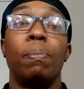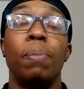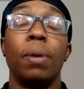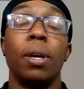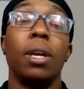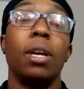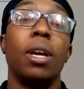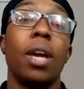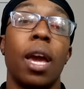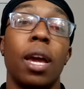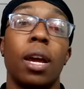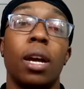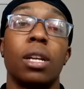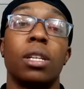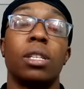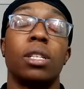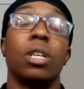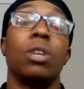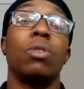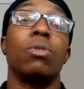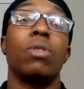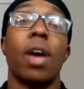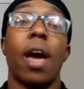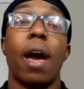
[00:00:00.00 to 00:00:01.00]
be and
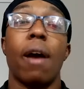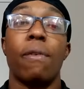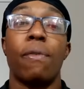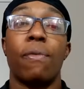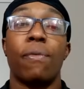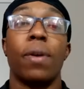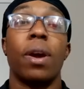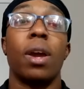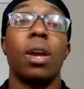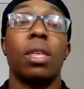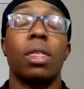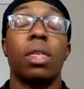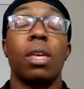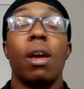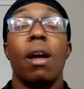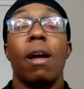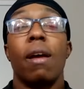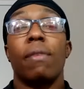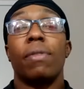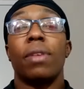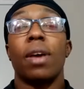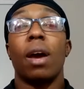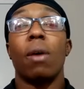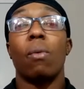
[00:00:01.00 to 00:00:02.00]
continue to have faith
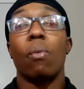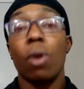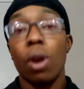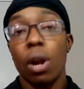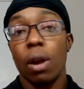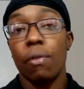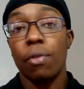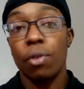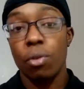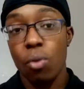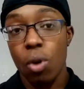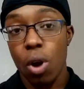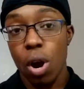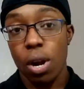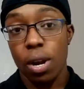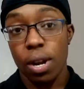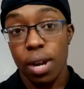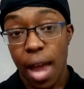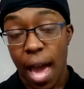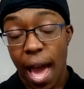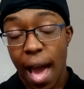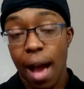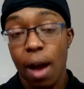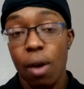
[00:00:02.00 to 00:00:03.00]
that wherever you
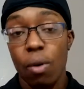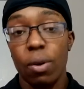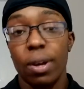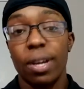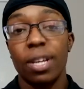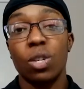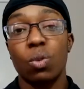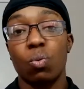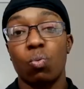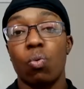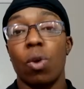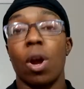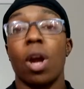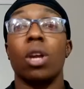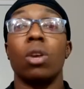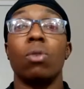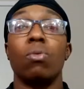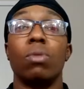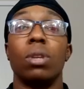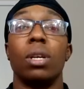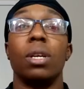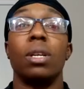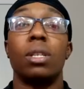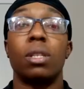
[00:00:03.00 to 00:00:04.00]
are now is where
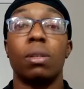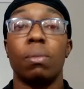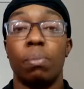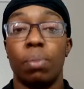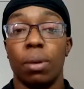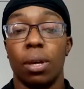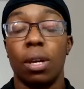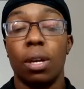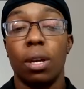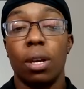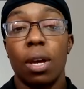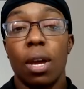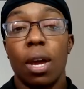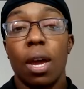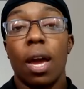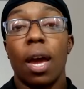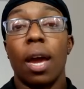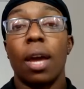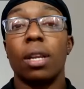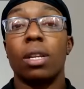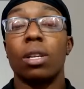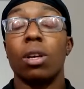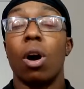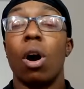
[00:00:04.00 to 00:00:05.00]
you need to be.
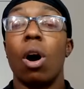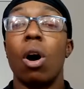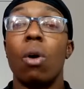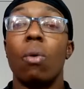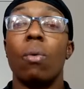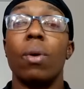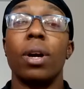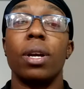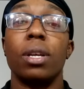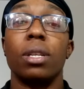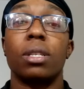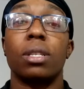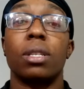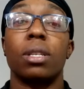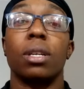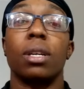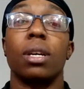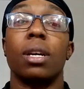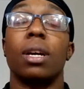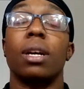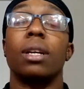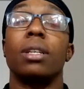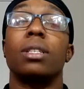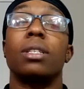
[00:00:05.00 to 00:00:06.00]
And to always to
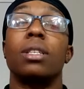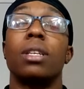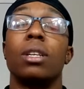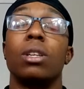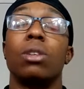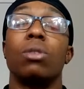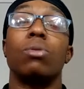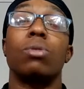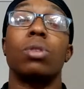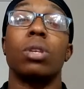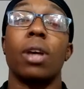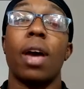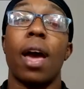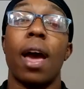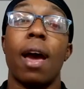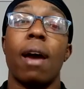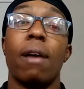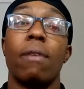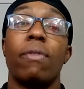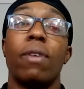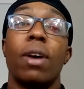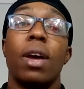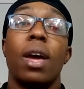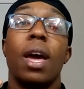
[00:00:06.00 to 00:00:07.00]
continue to
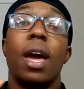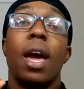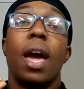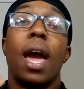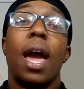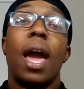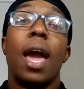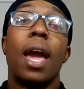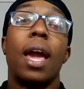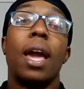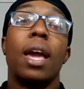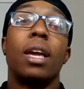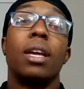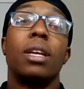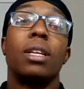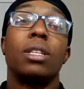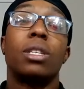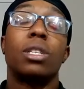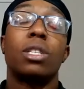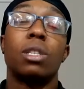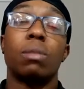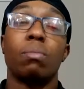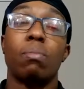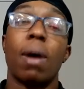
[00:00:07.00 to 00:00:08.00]
have a
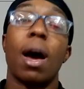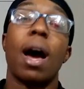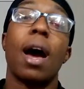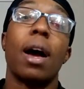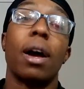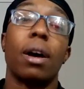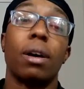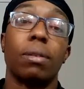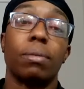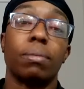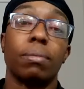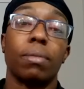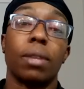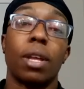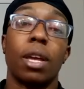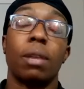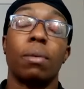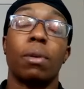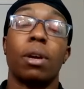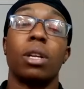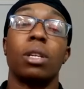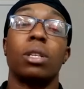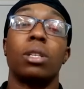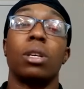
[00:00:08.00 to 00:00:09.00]
smile.
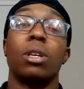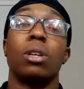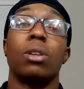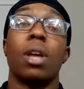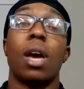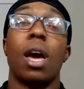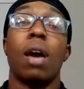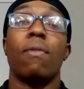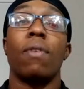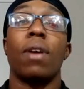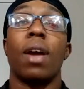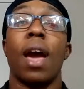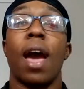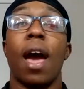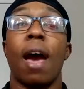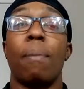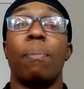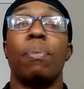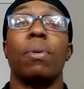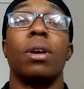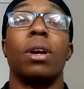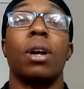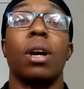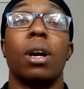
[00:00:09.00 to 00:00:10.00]
And continue to have a
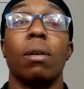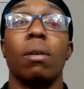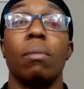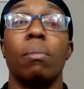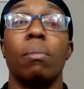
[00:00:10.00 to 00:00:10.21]
happy